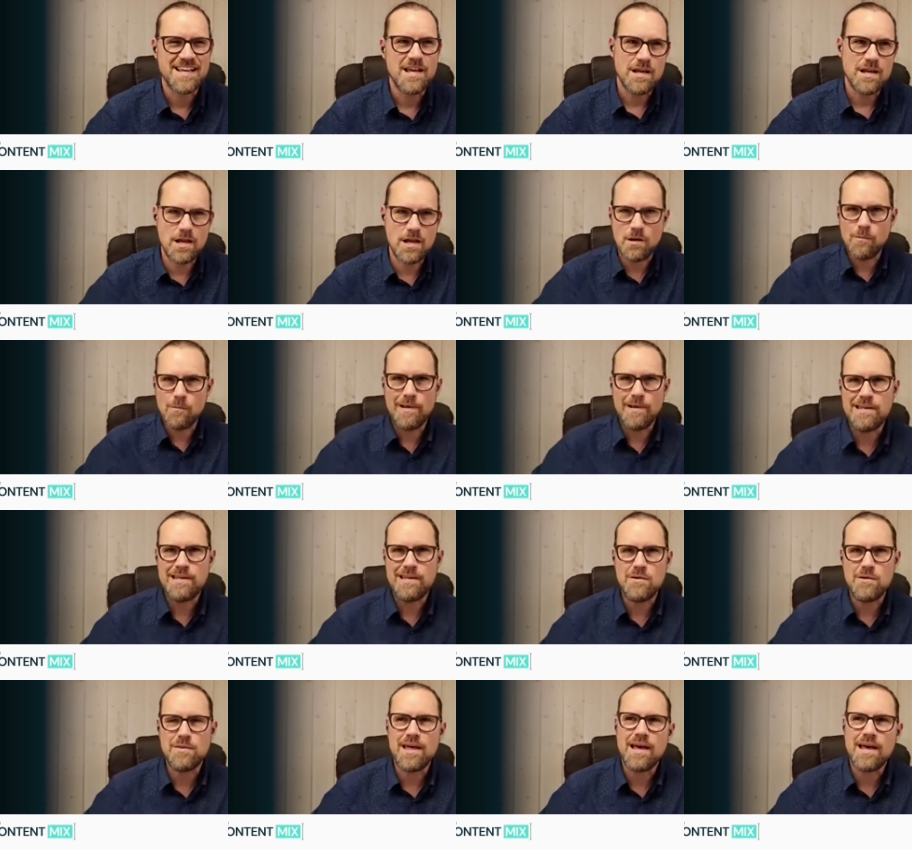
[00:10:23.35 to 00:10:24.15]
Couldn't we
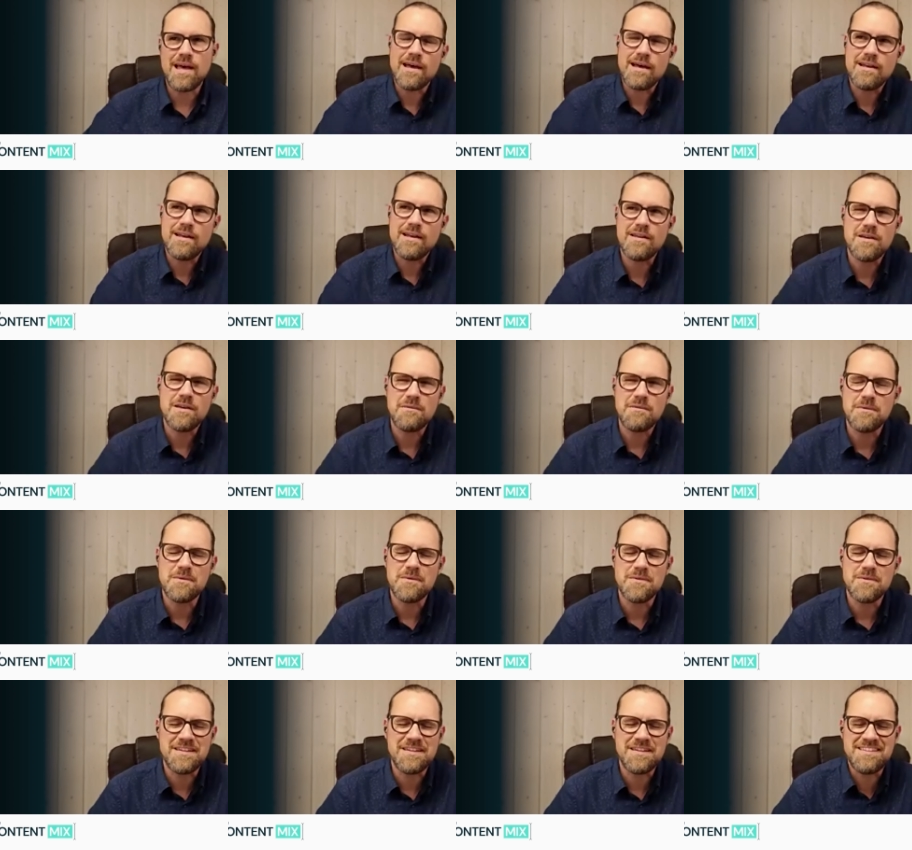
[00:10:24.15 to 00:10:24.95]
do that? And you go,
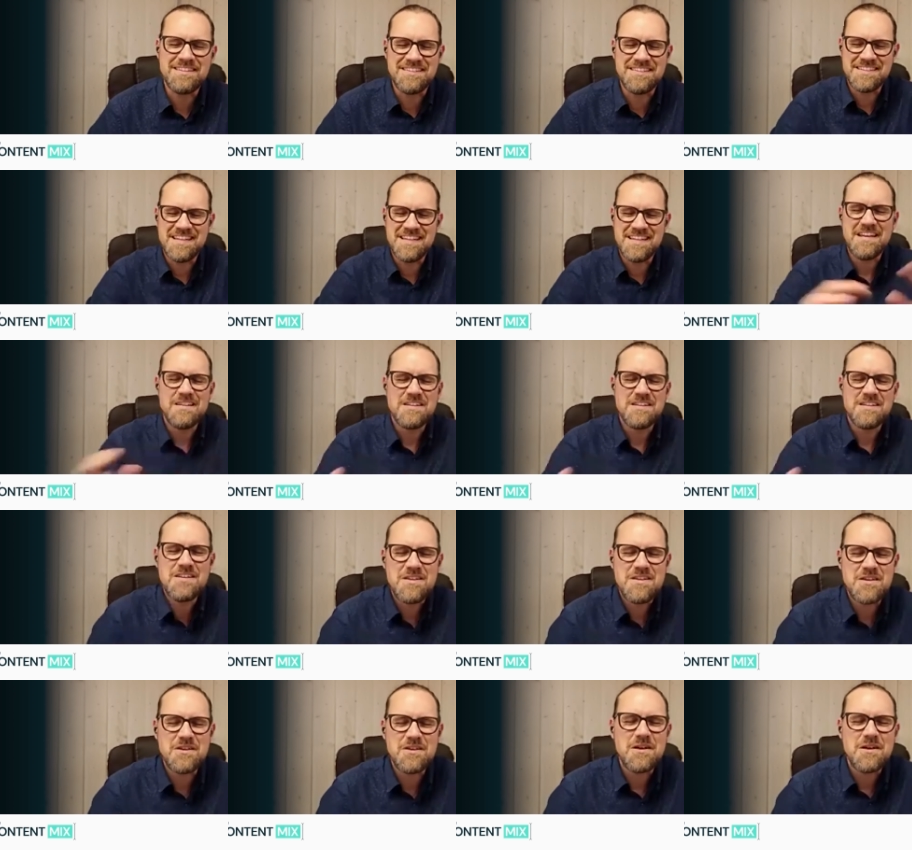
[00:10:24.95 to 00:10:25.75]
well,
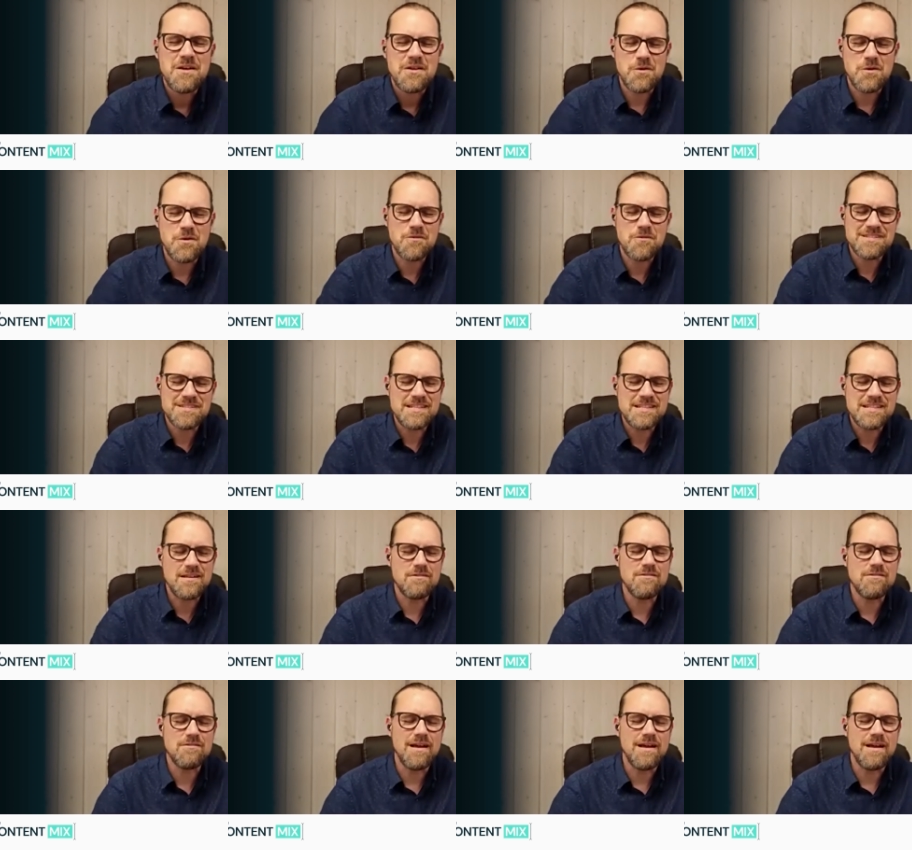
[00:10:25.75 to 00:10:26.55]
you obviously
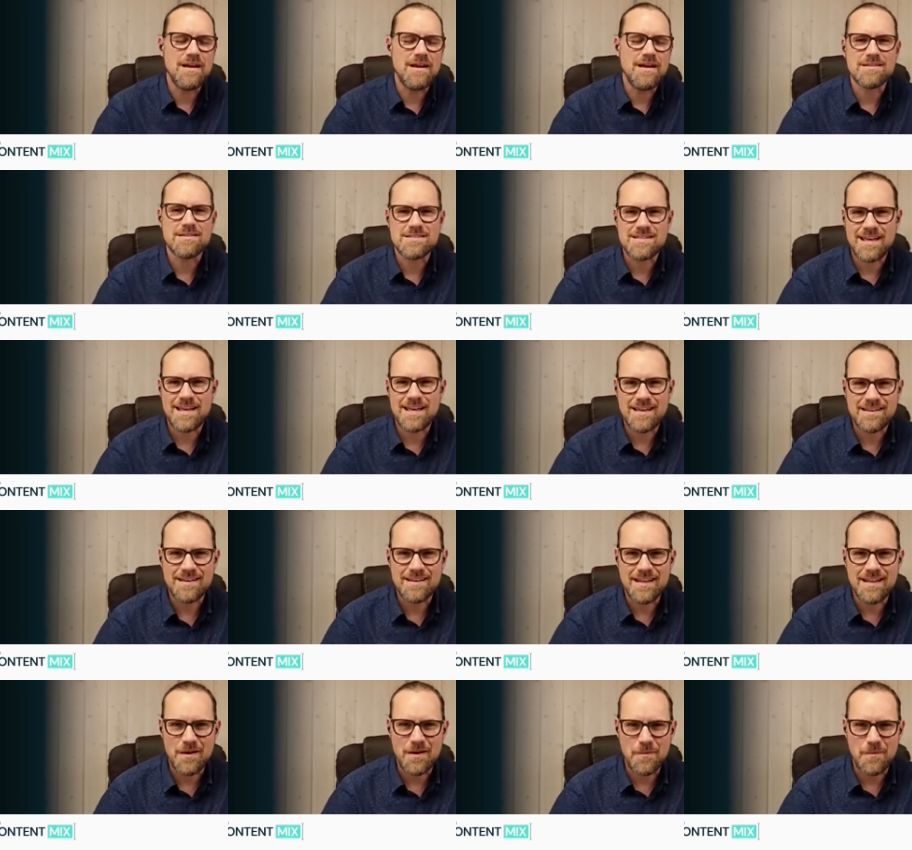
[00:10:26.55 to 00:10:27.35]
don't understand
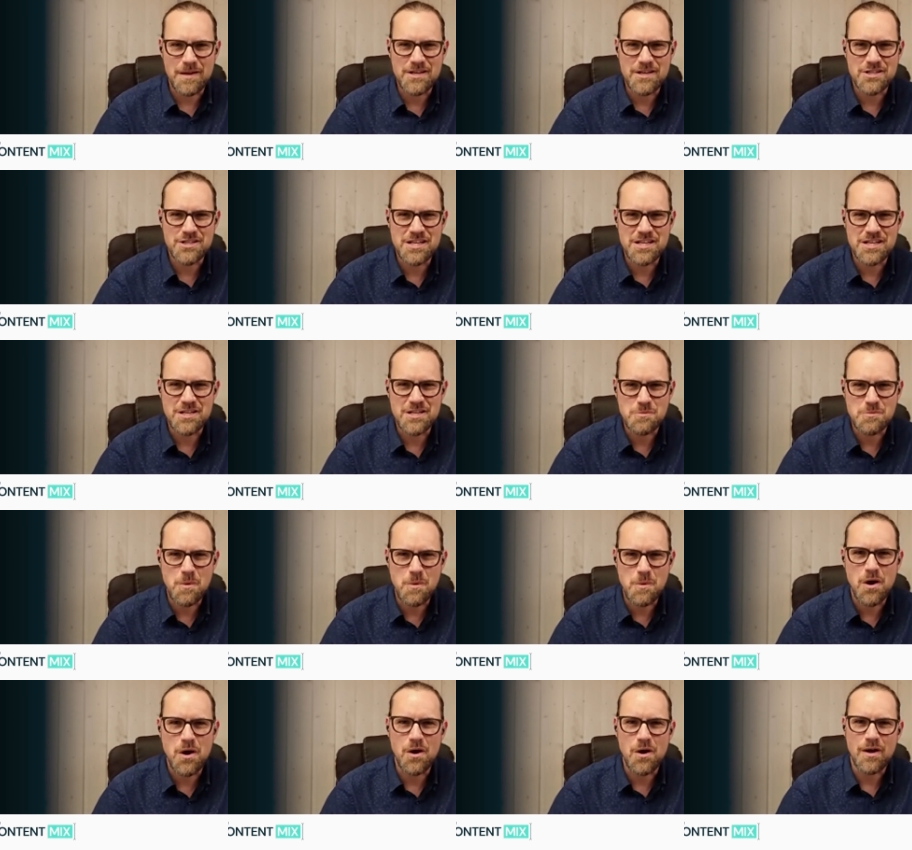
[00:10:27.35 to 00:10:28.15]
how engineers
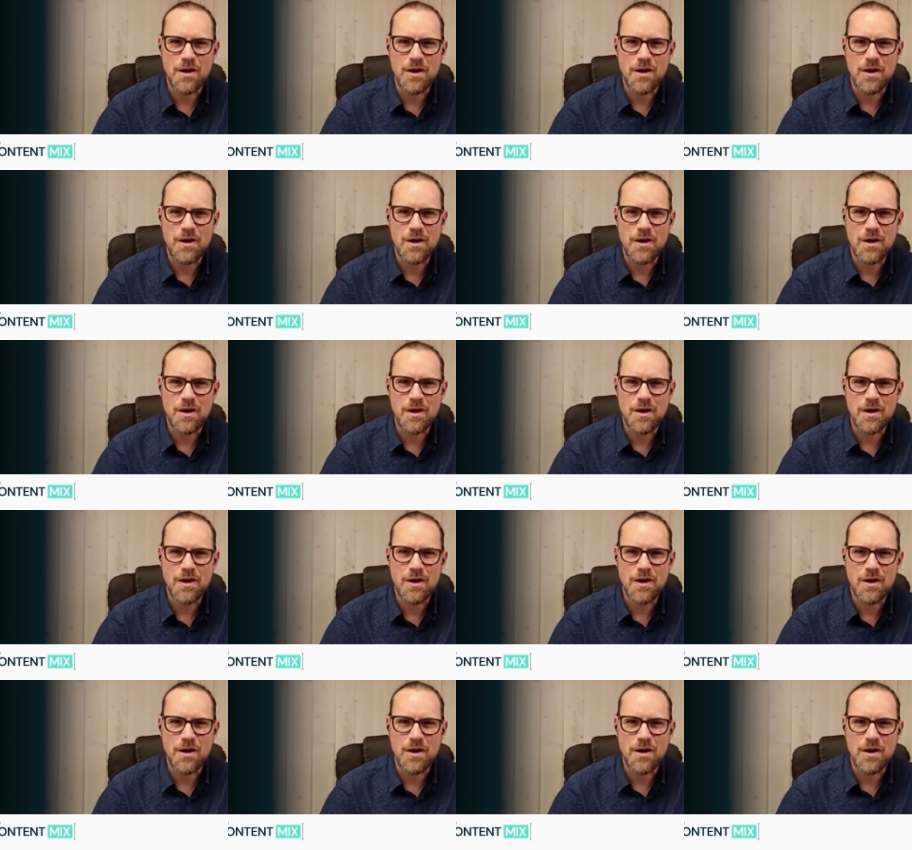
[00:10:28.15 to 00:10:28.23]
work,